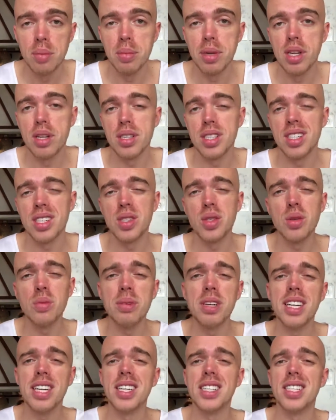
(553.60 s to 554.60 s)
because it's
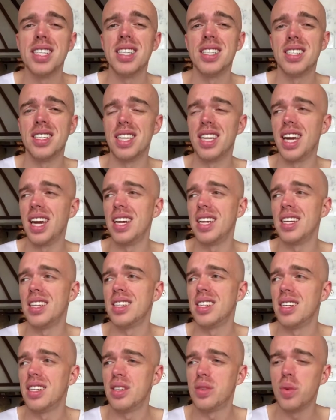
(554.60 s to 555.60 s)
super easy to get
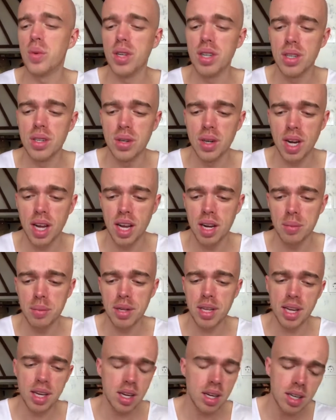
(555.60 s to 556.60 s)
into this world and be
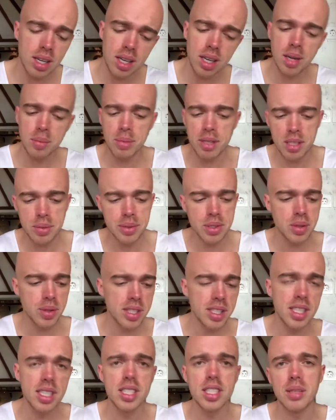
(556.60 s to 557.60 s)
like, oh, I'm meant to be
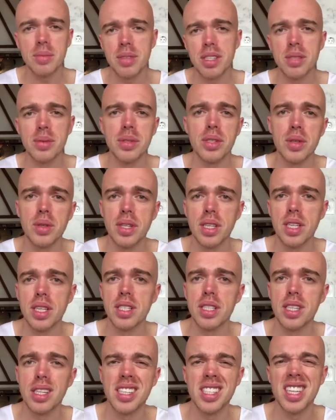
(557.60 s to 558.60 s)
doing this, I'm meant to be doing
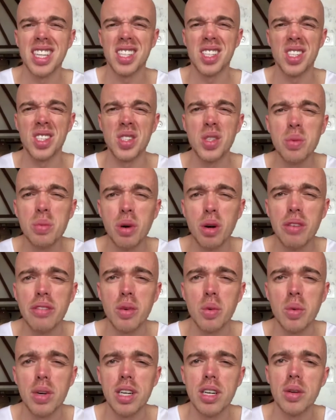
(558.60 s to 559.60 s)
this, and then just get super
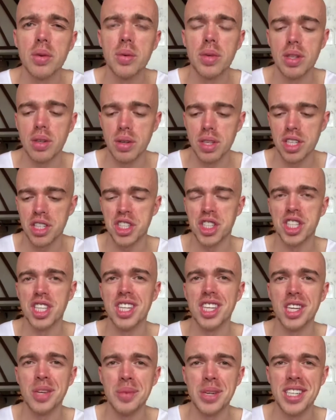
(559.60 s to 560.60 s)
overwhelmed with all this
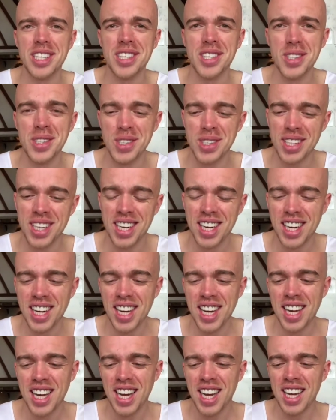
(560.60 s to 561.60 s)
shit that you're meant to do.
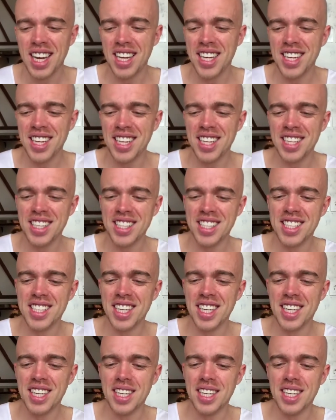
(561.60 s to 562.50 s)
And